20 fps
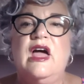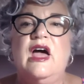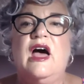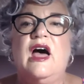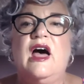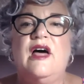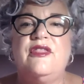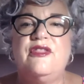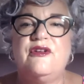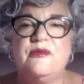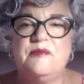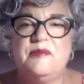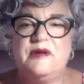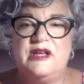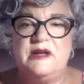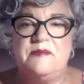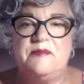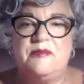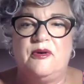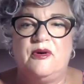other
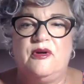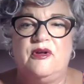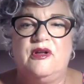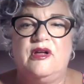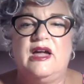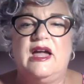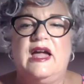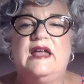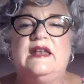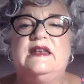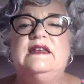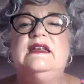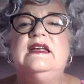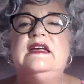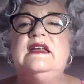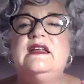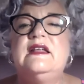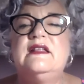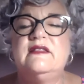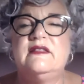people and
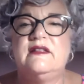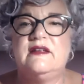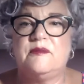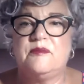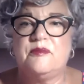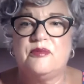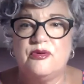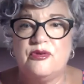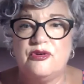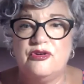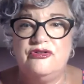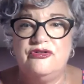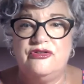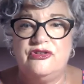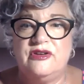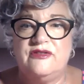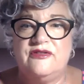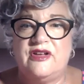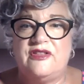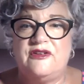needing the
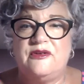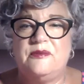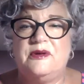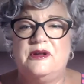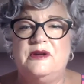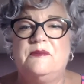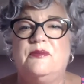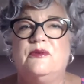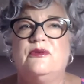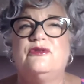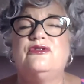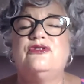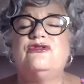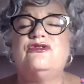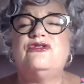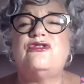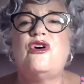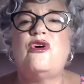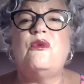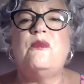approval of other people
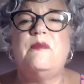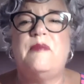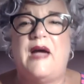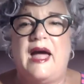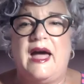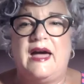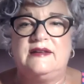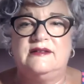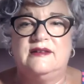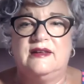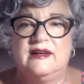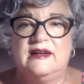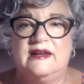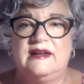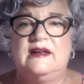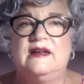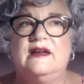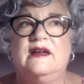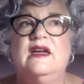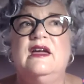so
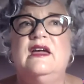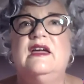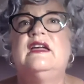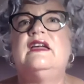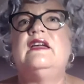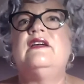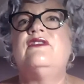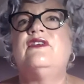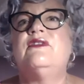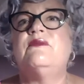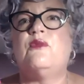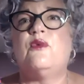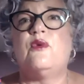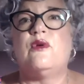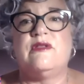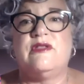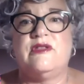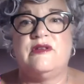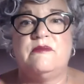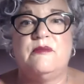badly, even
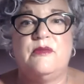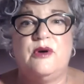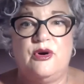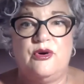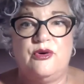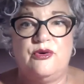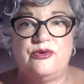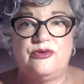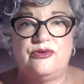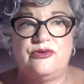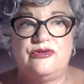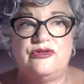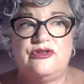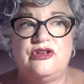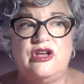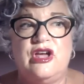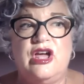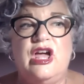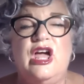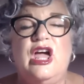more than most,
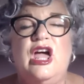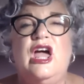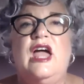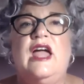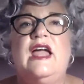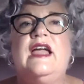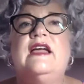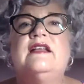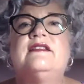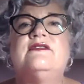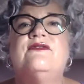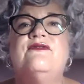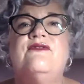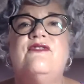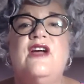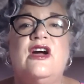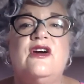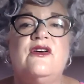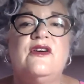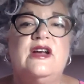it's
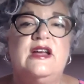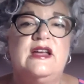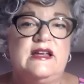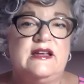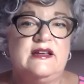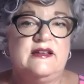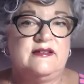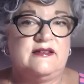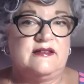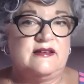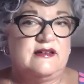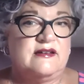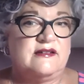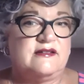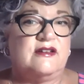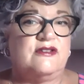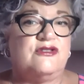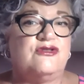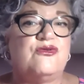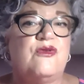very easy
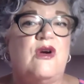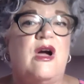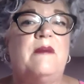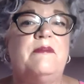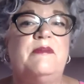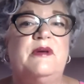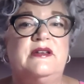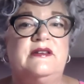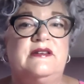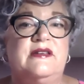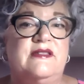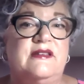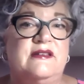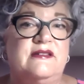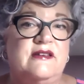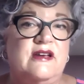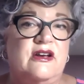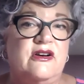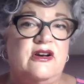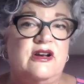to drop into these
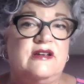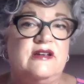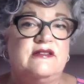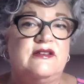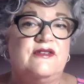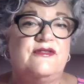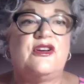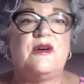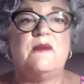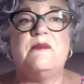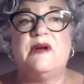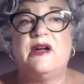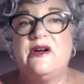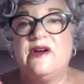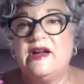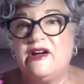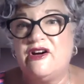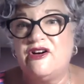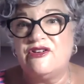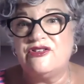areas of
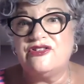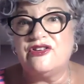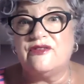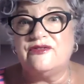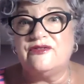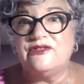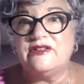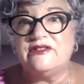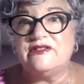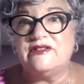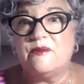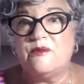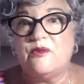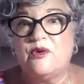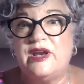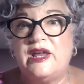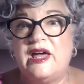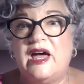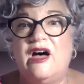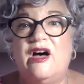comparing ourselves to
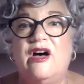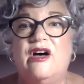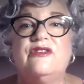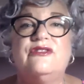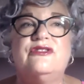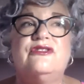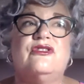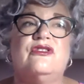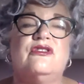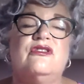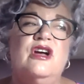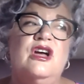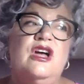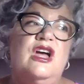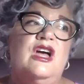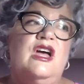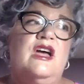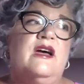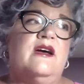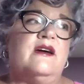someone else, or
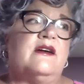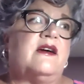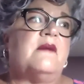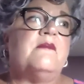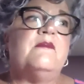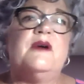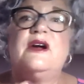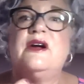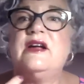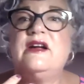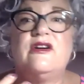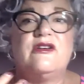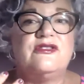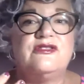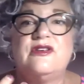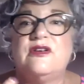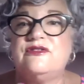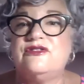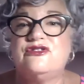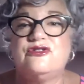comparing
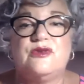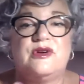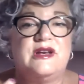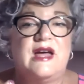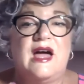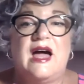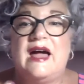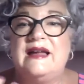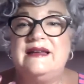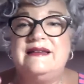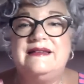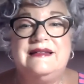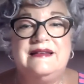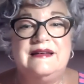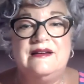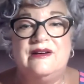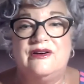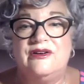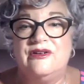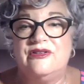ourselves to an
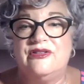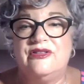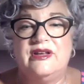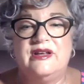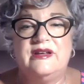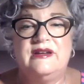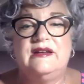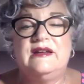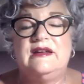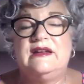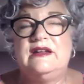ideal that,